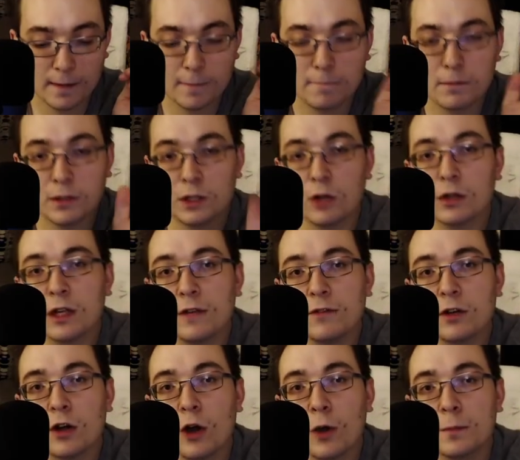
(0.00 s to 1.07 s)
But don't give
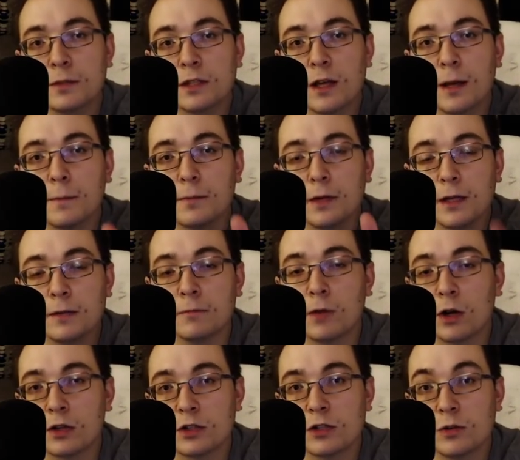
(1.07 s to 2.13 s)
your hopes up in
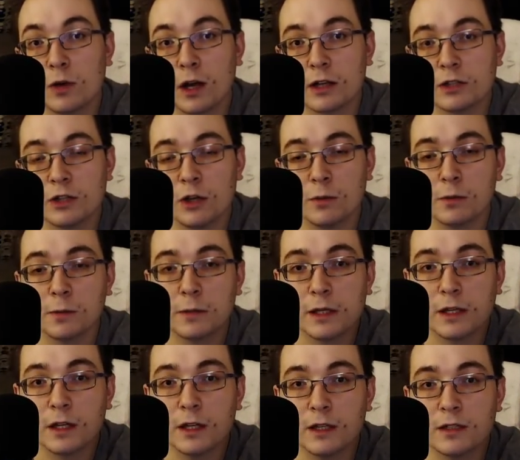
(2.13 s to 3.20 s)
March to October
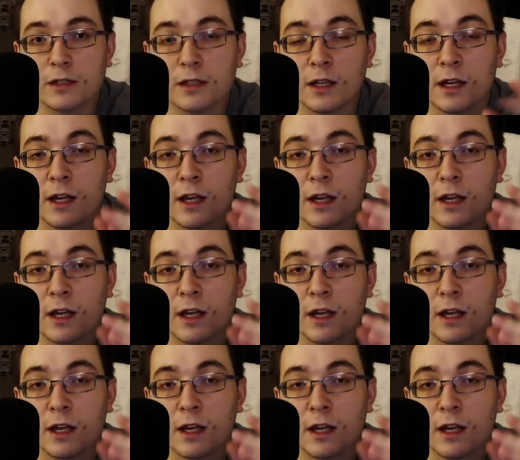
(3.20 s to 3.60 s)
because